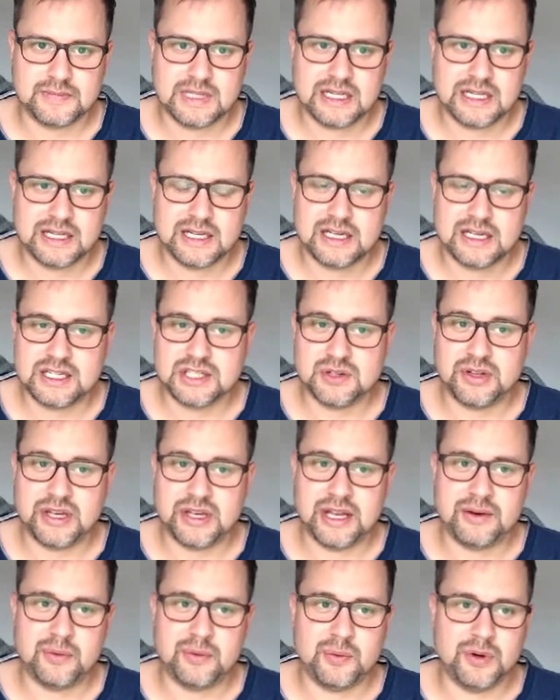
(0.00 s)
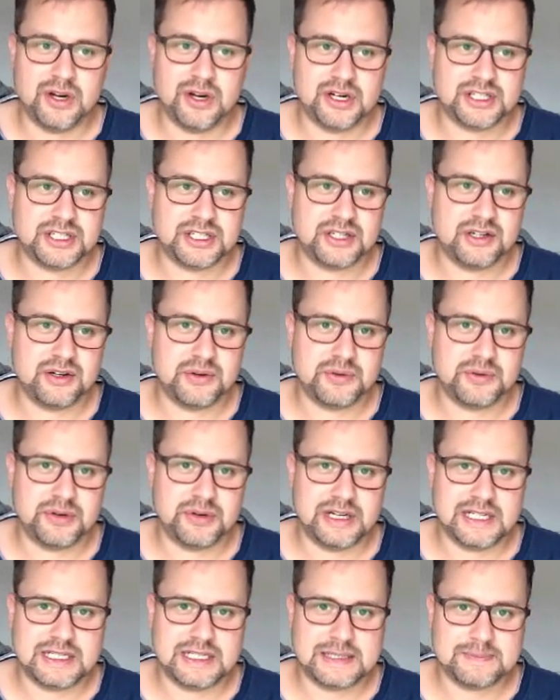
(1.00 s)
So that worked
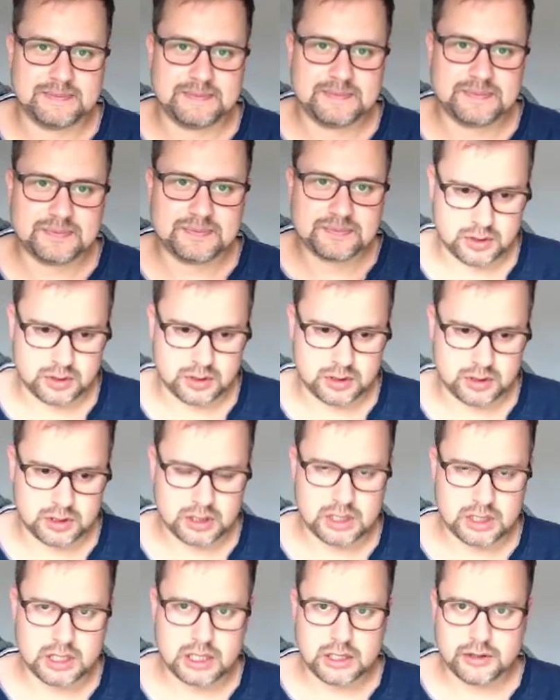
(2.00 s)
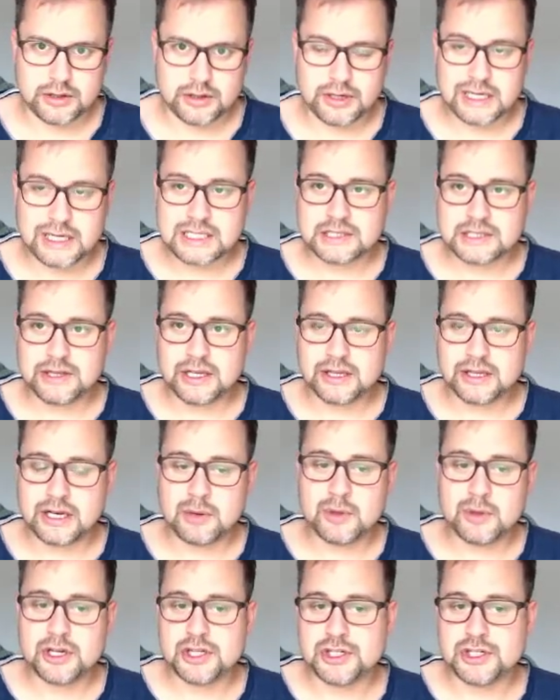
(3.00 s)
great. The next thing that I
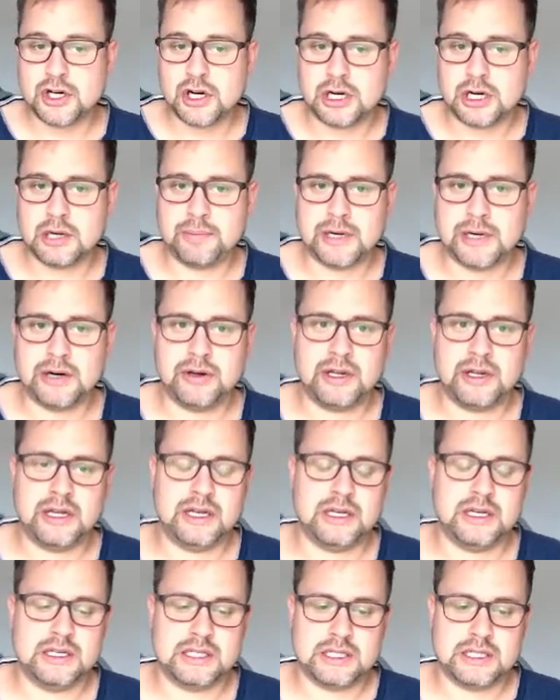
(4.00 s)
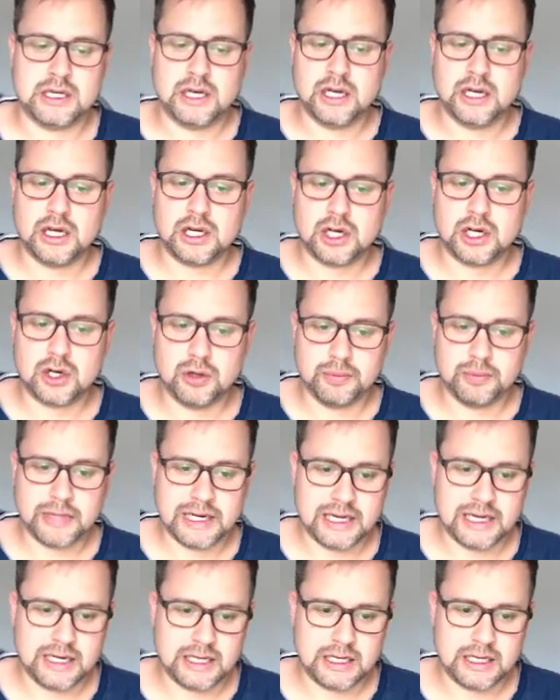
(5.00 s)
want to talk about is
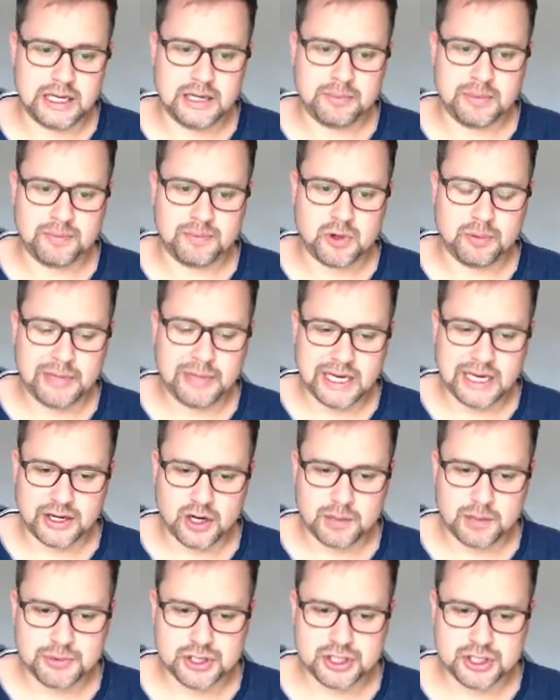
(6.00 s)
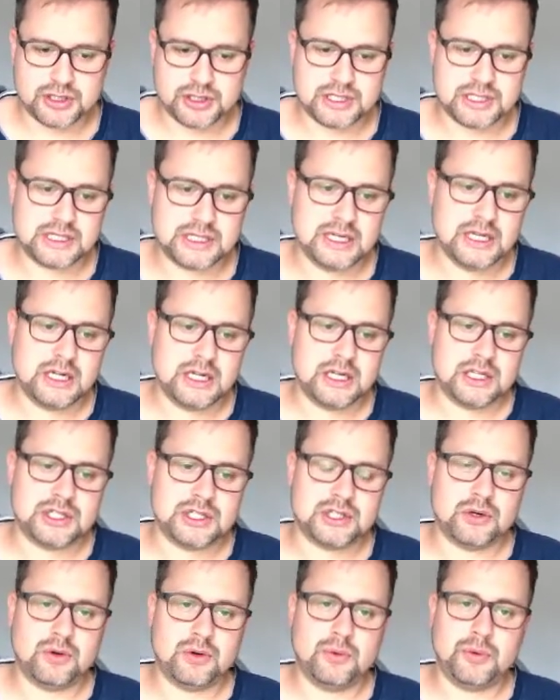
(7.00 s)
command options.
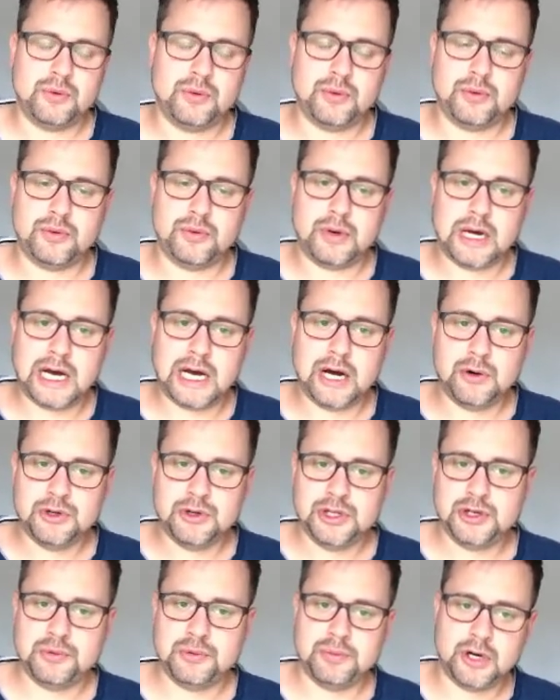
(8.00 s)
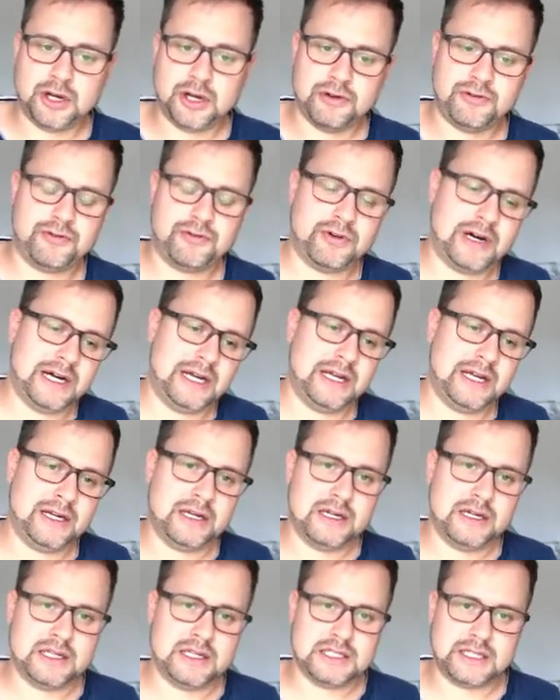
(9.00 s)
So how do you modify
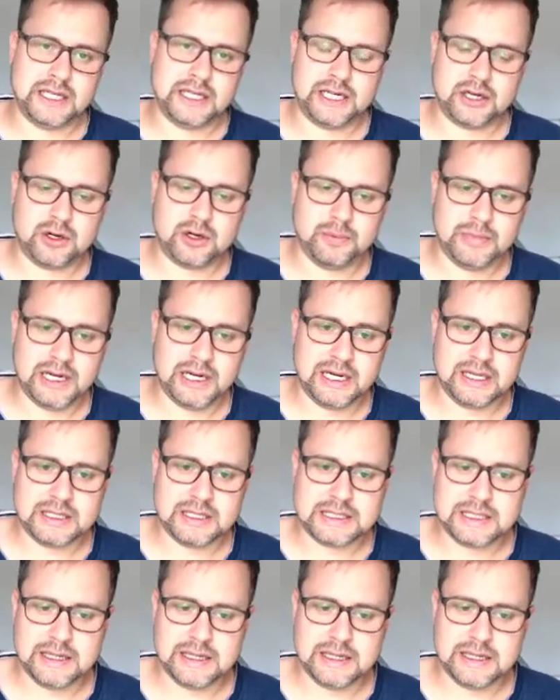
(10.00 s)
Stata commands?